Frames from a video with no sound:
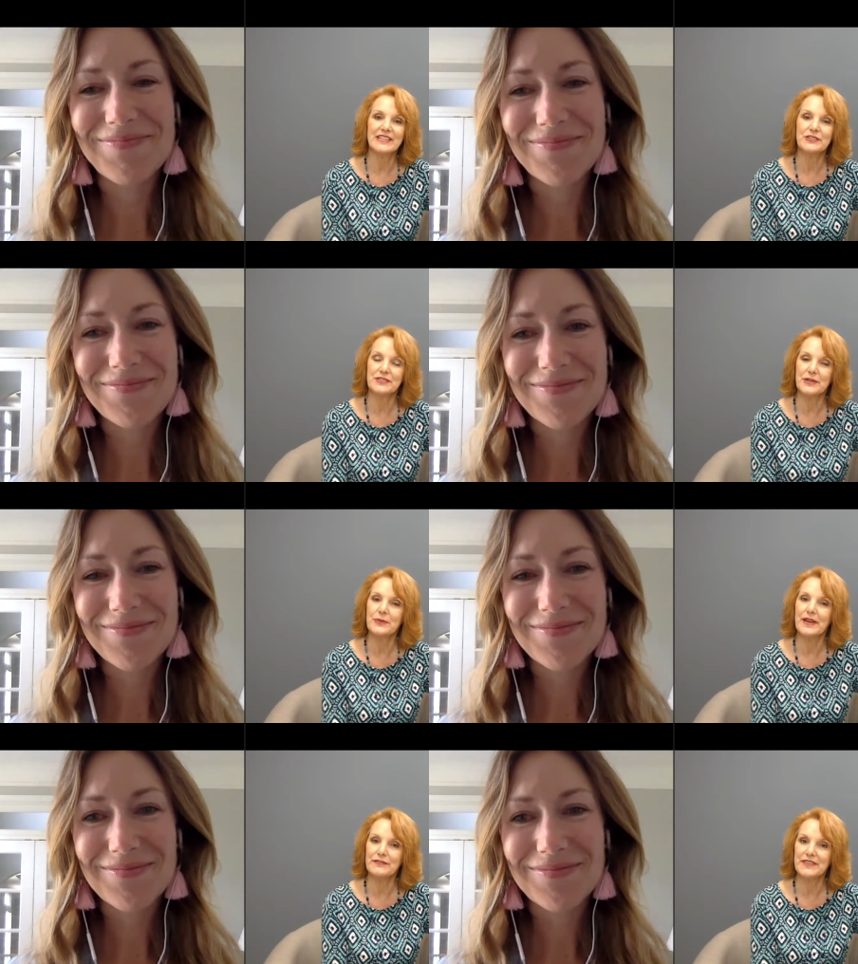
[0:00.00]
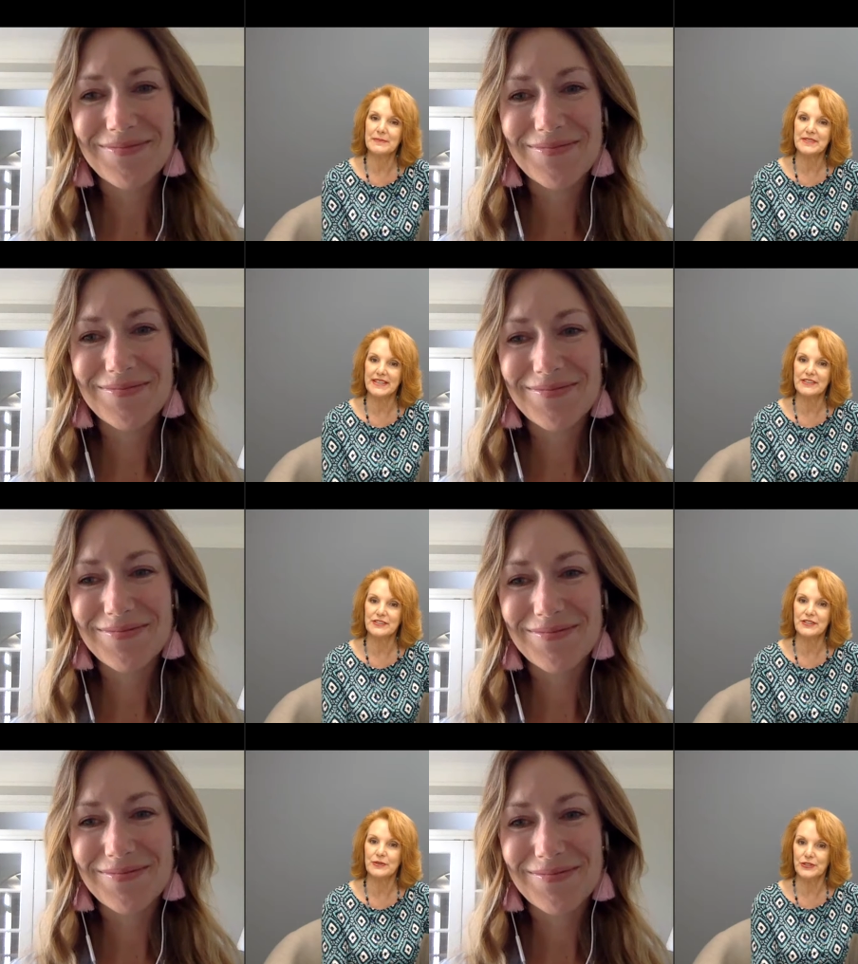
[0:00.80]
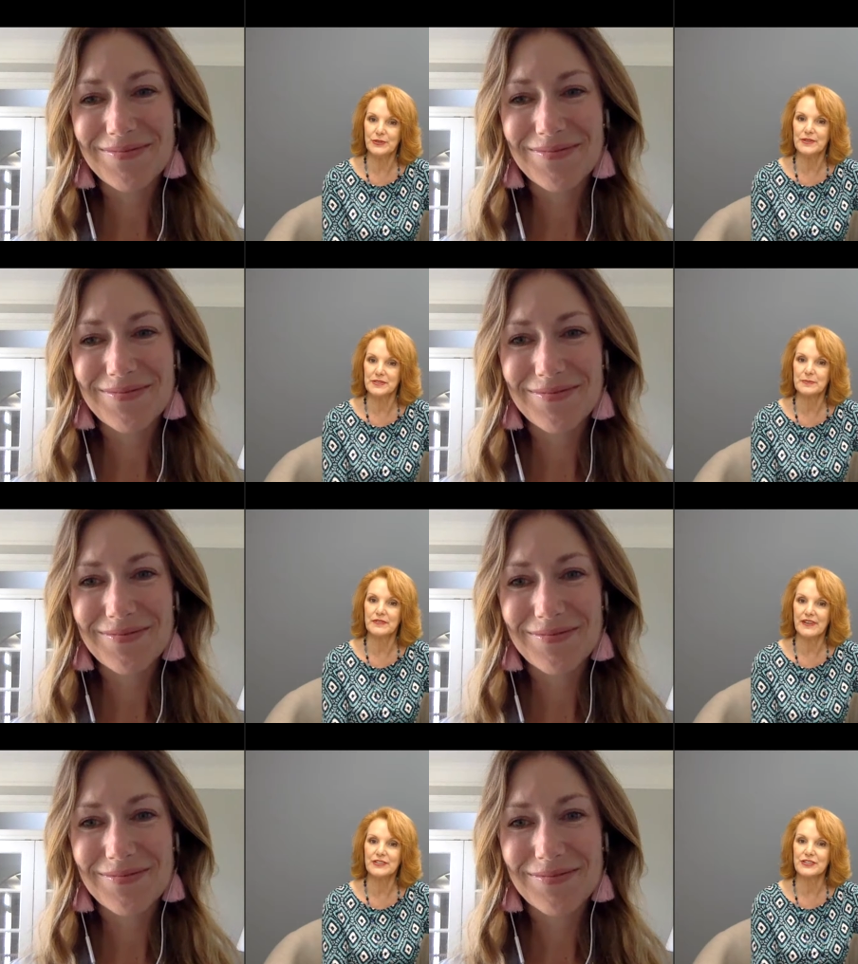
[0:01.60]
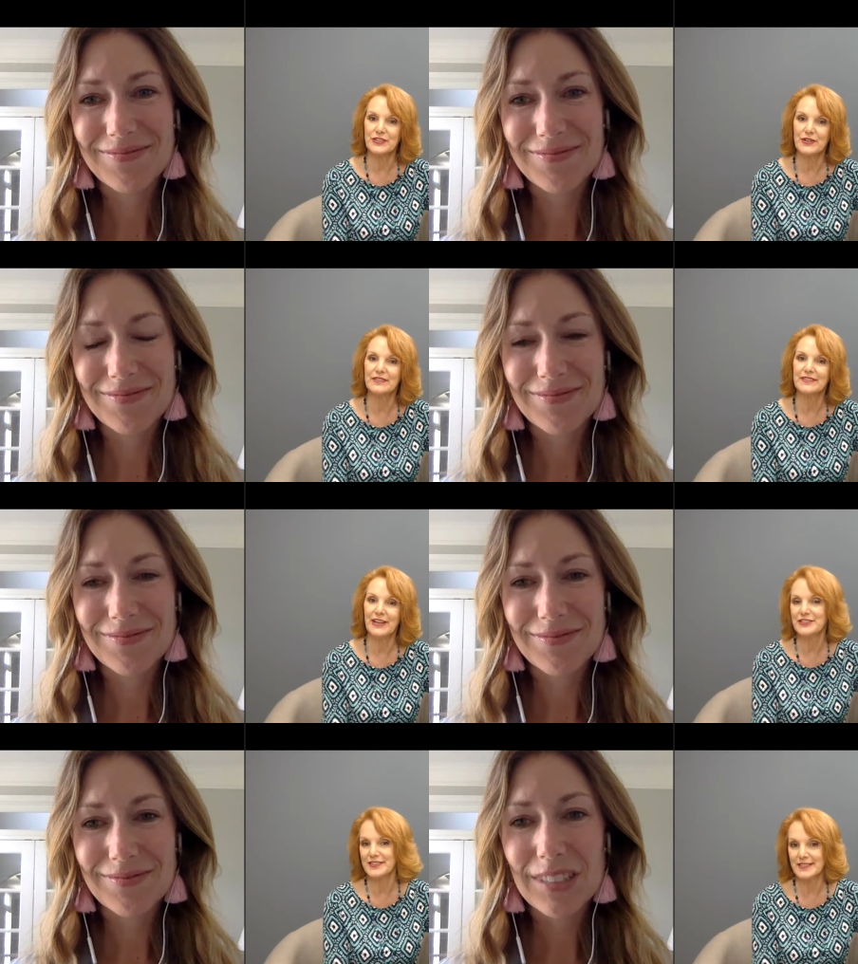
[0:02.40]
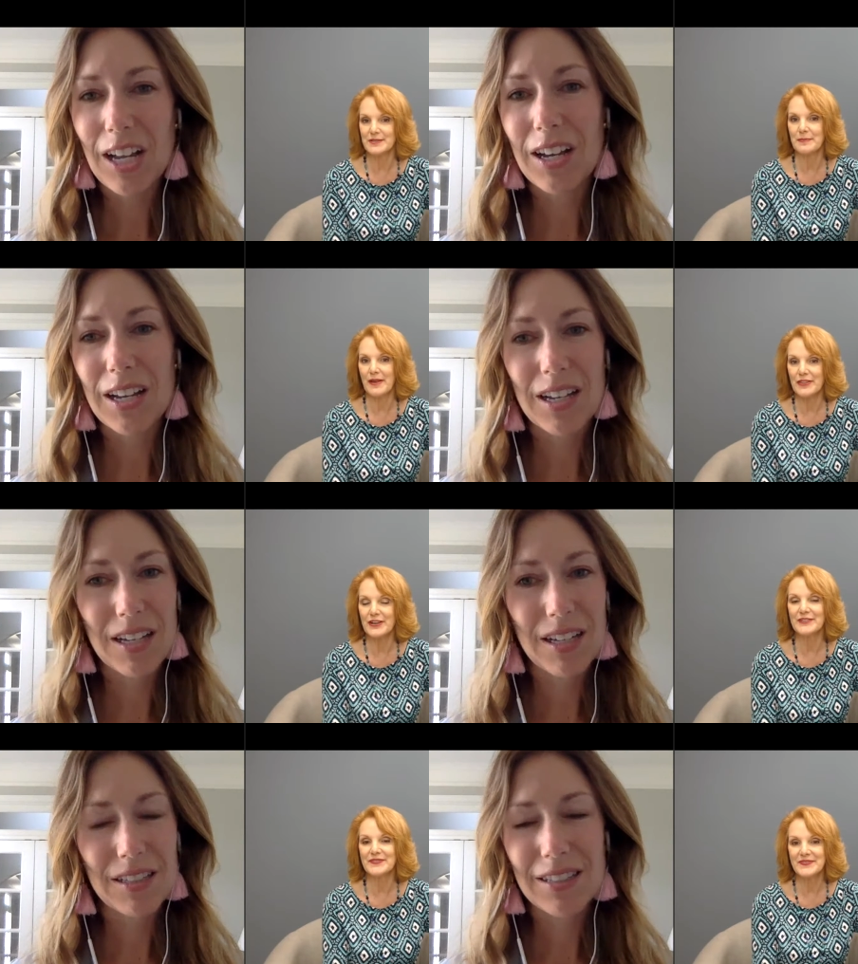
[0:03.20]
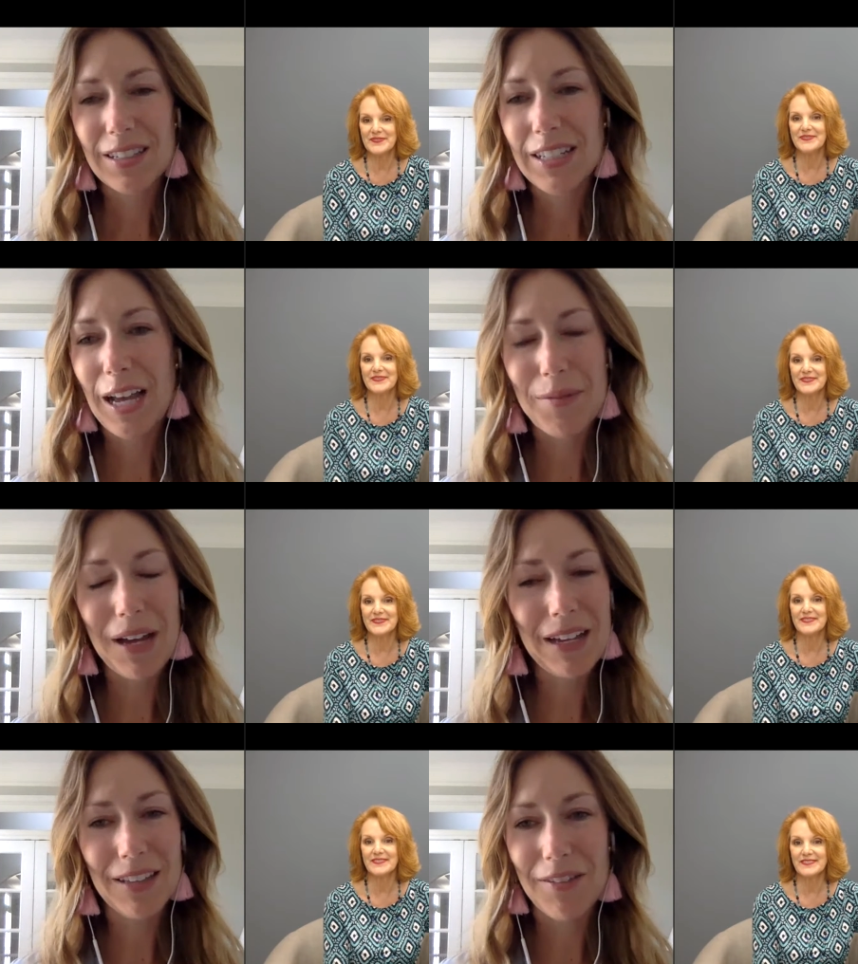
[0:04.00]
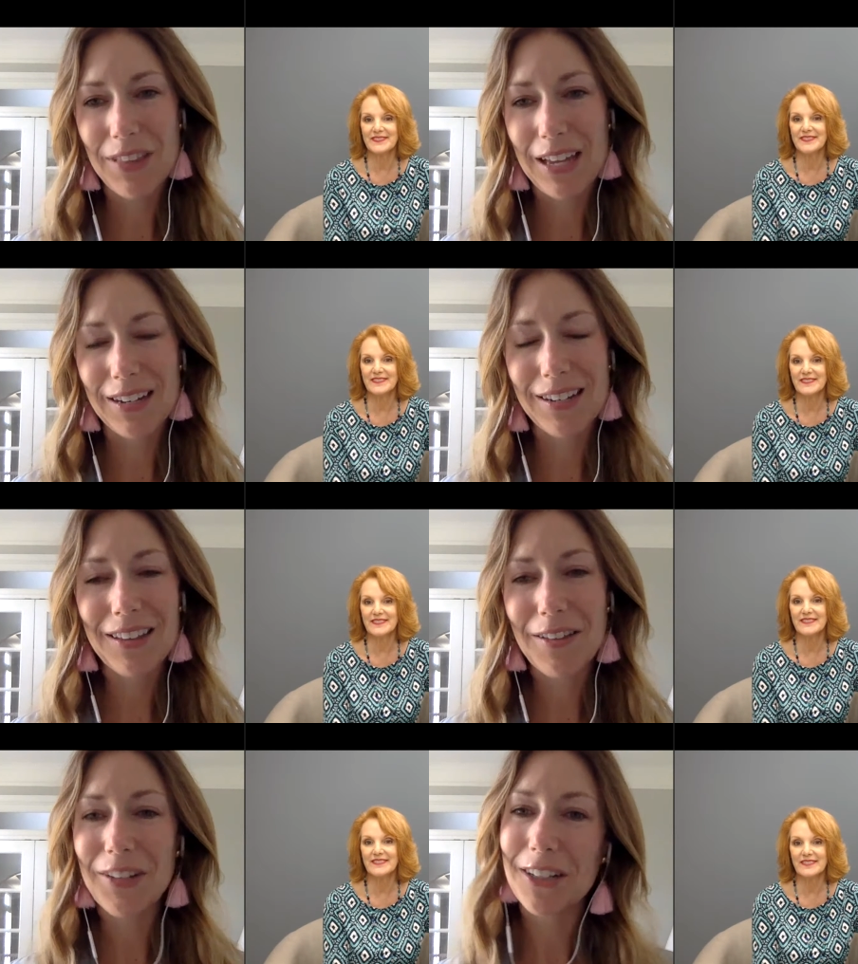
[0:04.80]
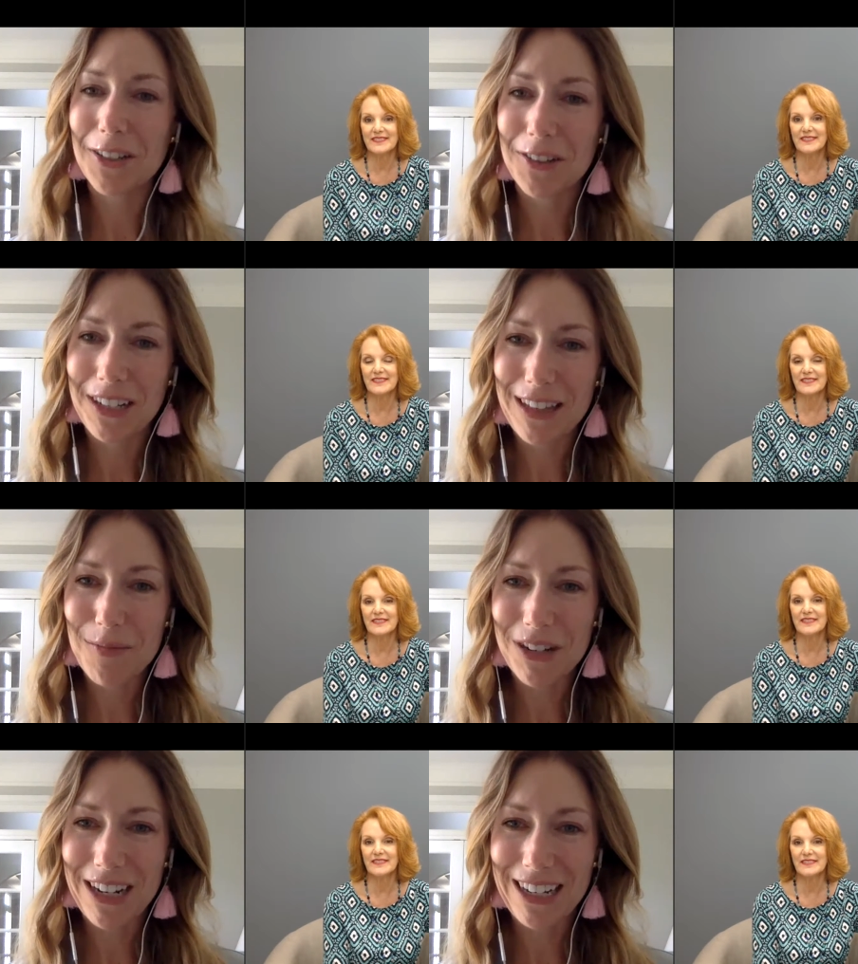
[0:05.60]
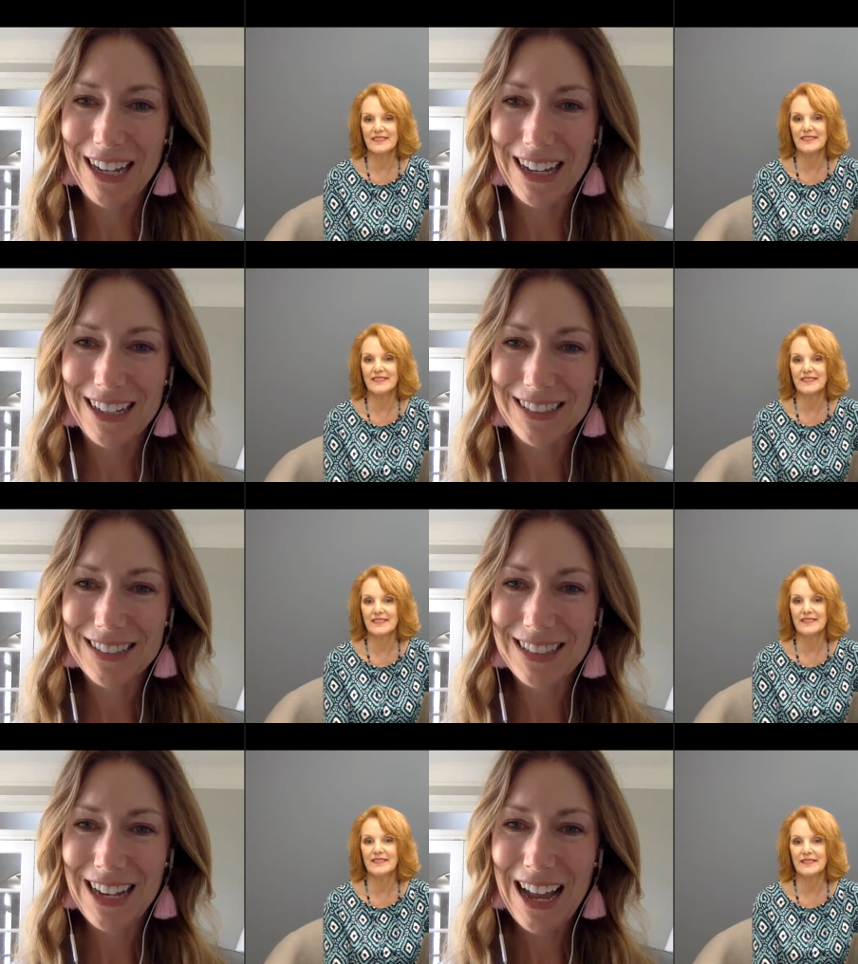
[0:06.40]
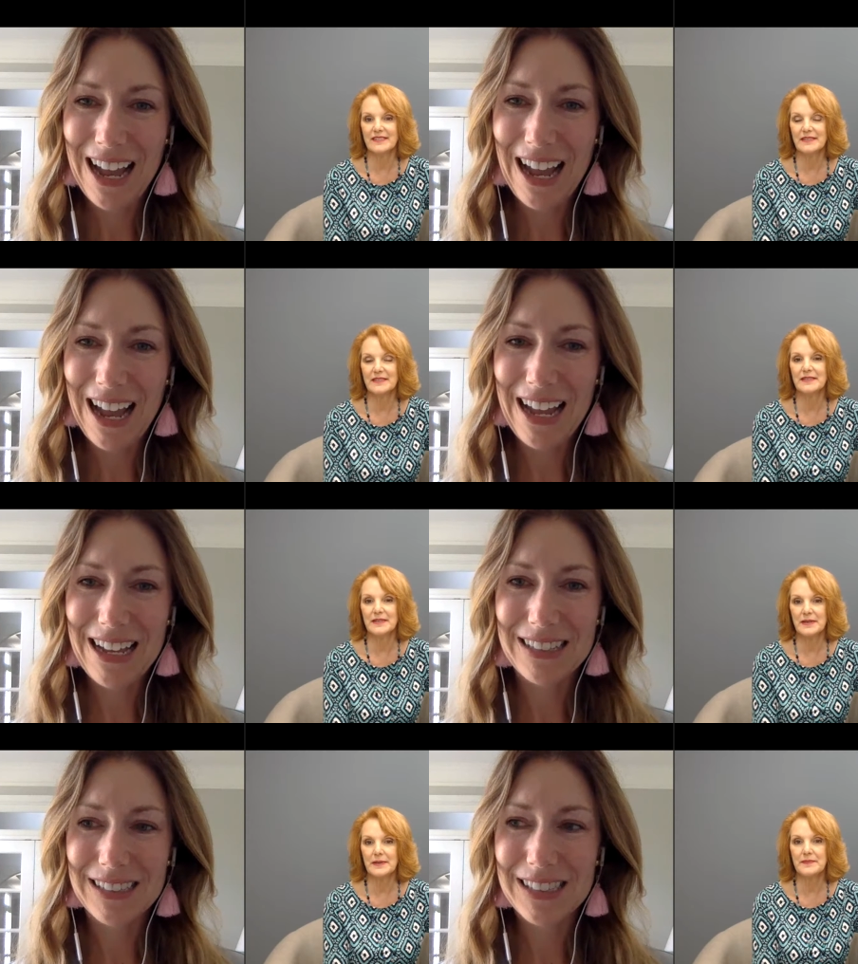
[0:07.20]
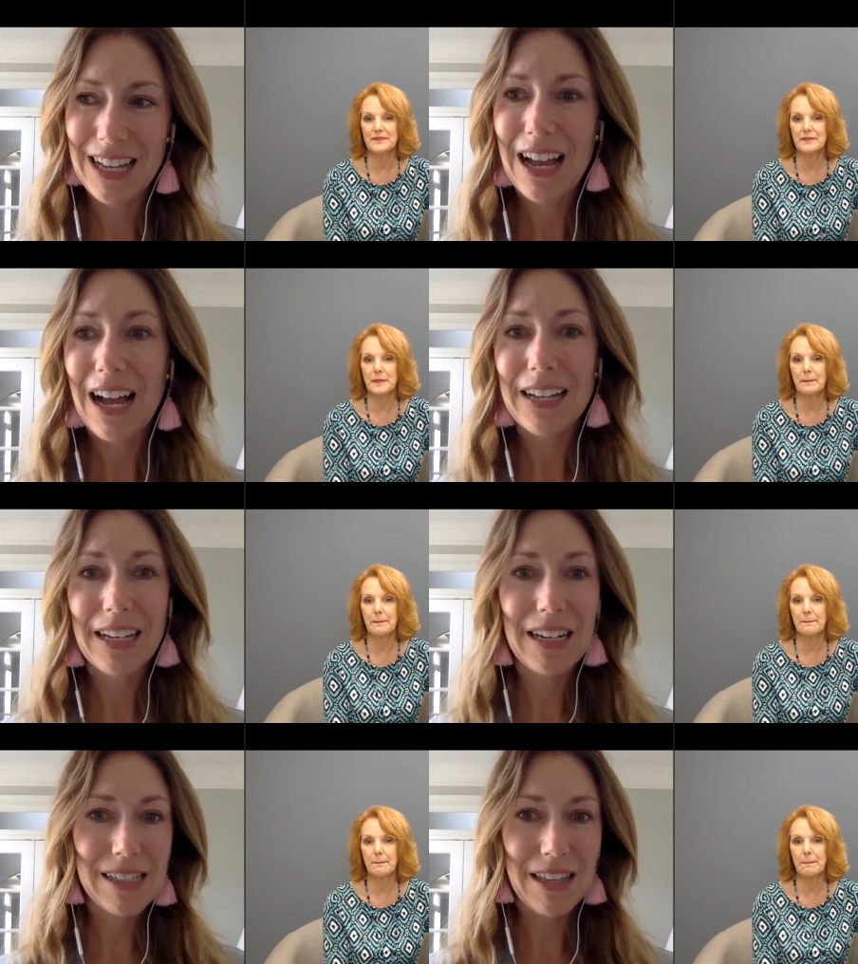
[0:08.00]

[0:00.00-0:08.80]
Speaker 1: an interesting way for them to get to know you as a professional, not just as a mother.
Speaker 2: Yeah, I love that. And I love including them when I can. And again, I